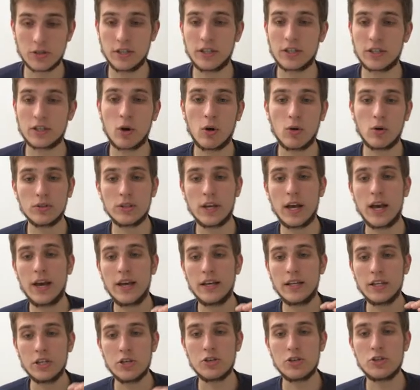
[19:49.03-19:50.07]
It's called
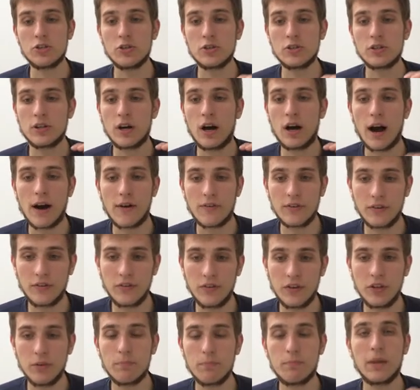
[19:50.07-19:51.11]
Issues
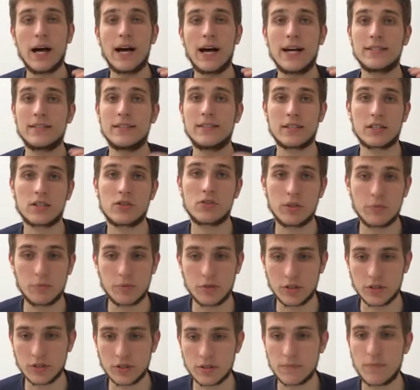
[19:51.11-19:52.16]
Overview Plus
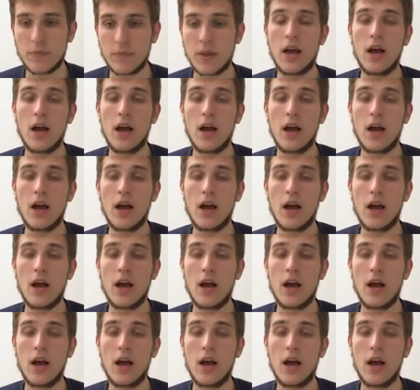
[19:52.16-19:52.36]
Descriptions.